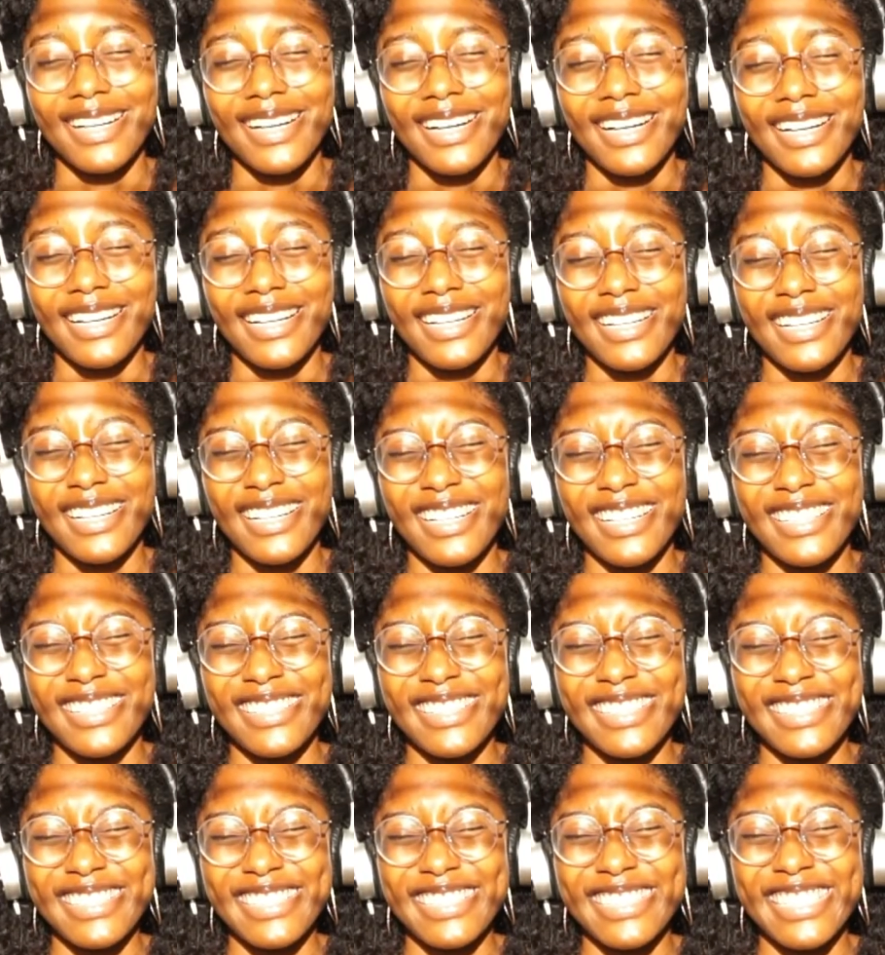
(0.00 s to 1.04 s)
Uh,
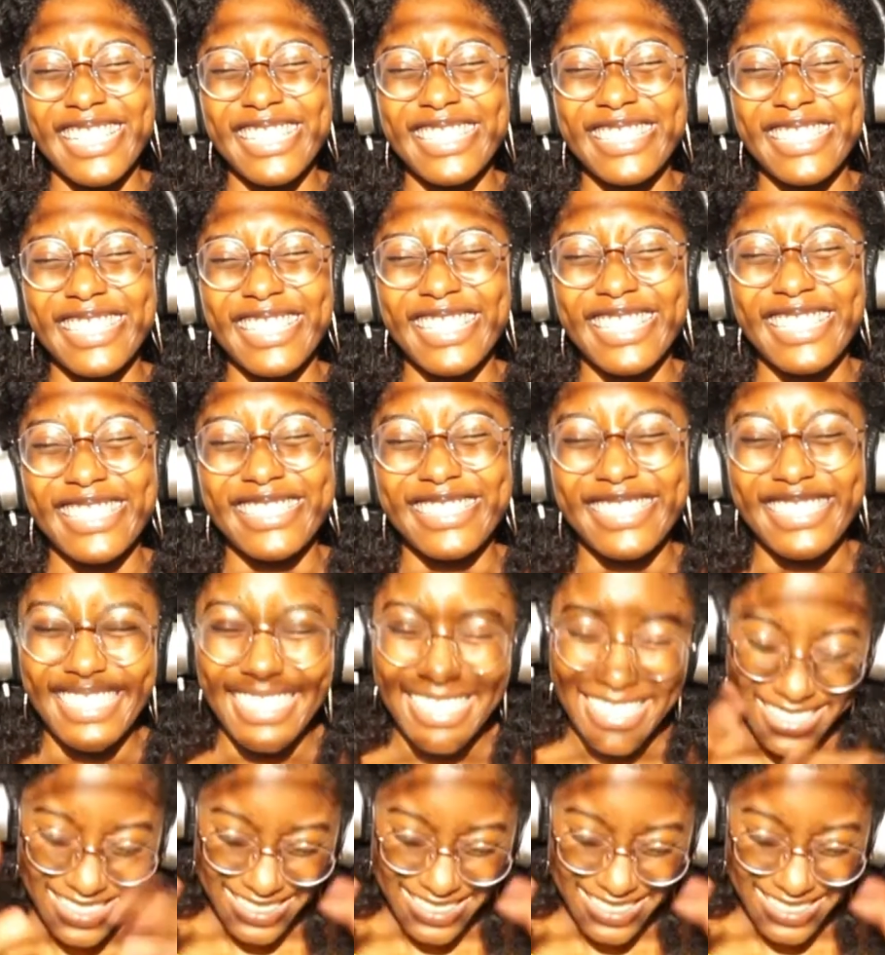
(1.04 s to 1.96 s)
this sunlight.